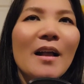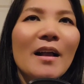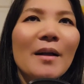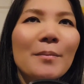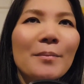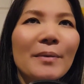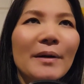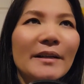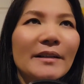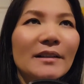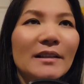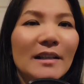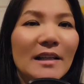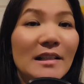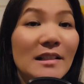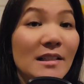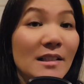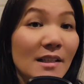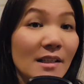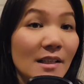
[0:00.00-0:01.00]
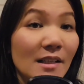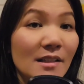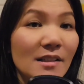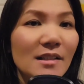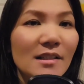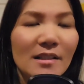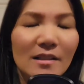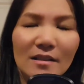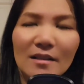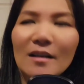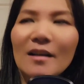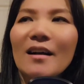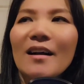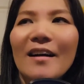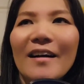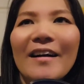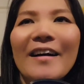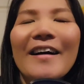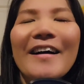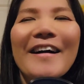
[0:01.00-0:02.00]
but it didn't.
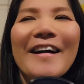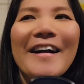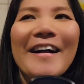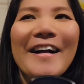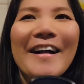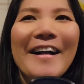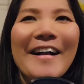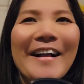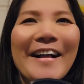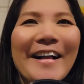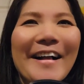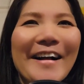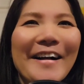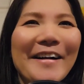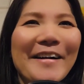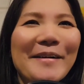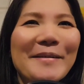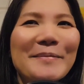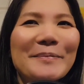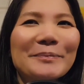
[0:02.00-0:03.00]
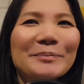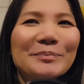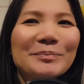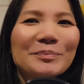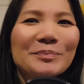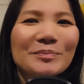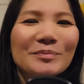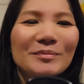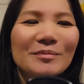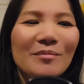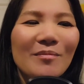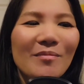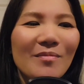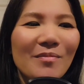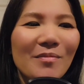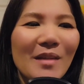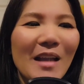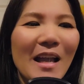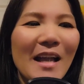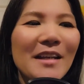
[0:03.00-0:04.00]
um,
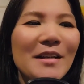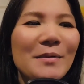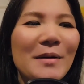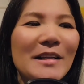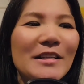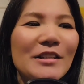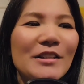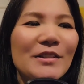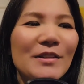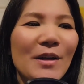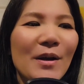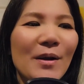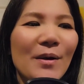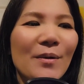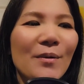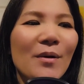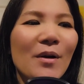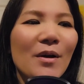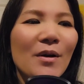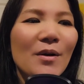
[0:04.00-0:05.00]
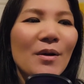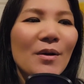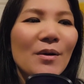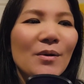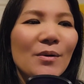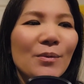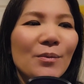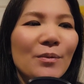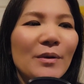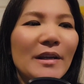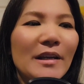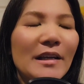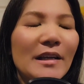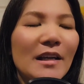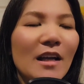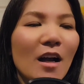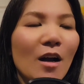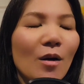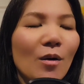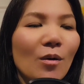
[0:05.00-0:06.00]
anyway, so
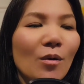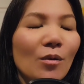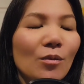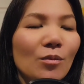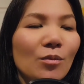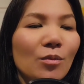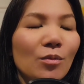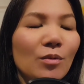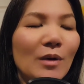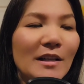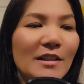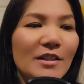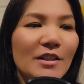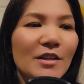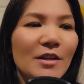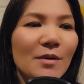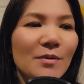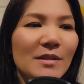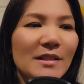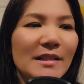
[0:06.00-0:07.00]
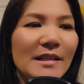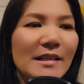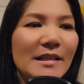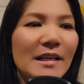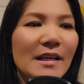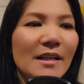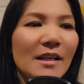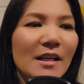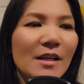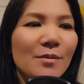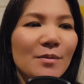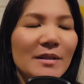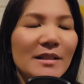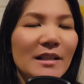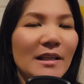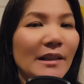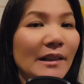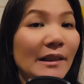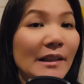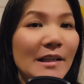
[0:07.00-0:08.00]
we went to go see it. It was
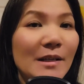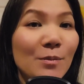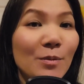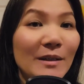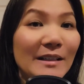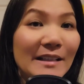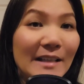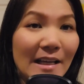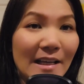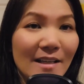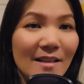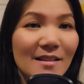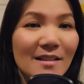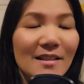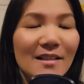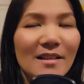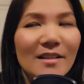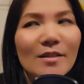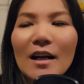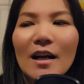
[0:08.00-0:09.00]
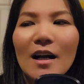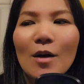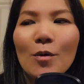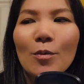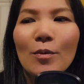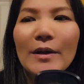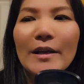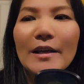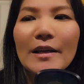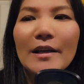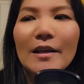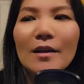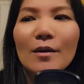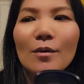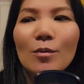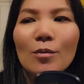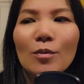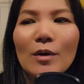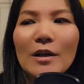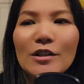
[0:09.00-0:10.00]
in Leawood, Kansas. We
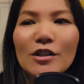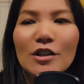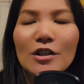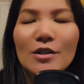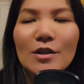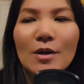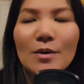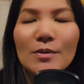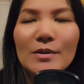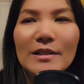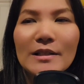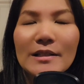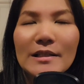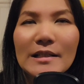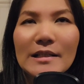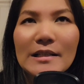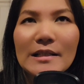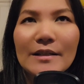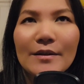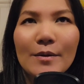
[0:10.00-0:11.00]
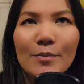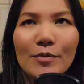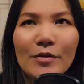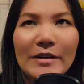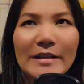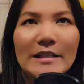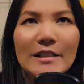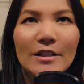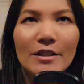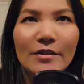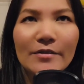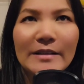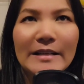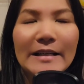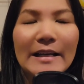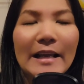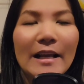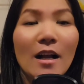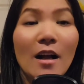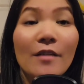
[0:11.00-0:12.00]
went to go see the
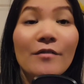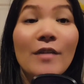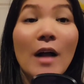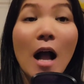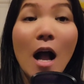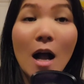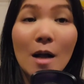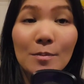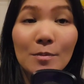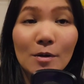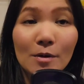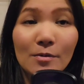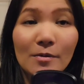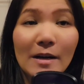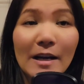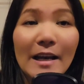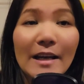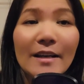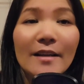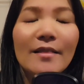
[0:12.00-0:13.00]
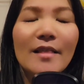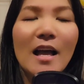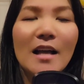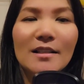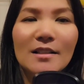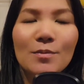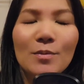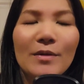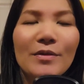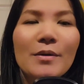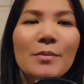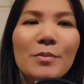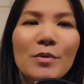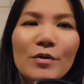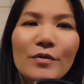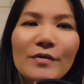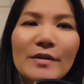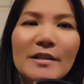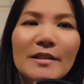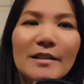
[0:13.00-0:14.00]
pre-screening of Upgraded. That's what the
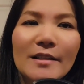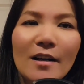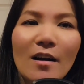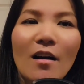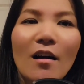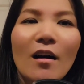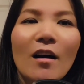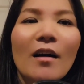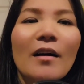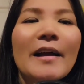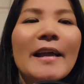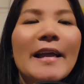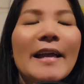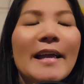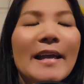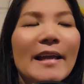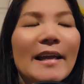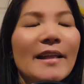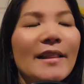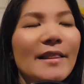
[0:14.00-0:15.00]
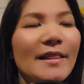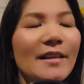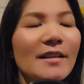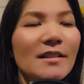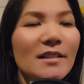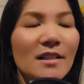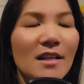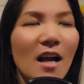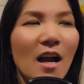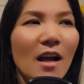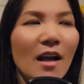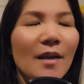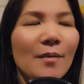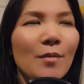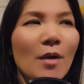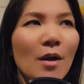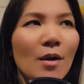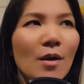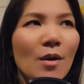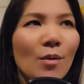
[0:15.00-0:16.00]
movie's called. And this time
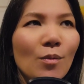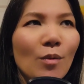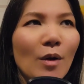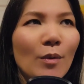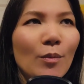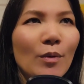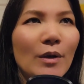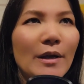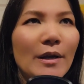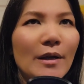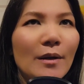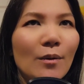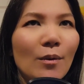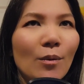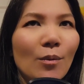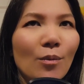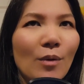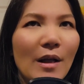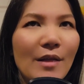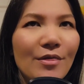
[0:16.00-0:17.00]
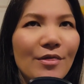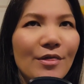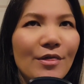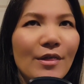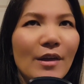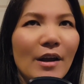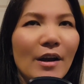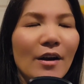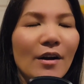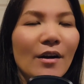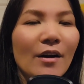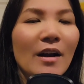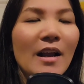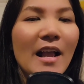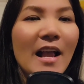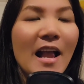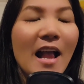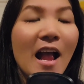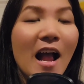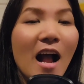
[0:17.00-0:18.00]
when we went there,
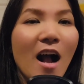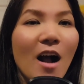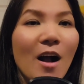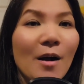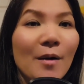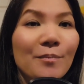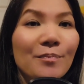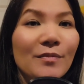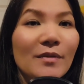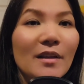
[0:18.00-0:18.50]
um,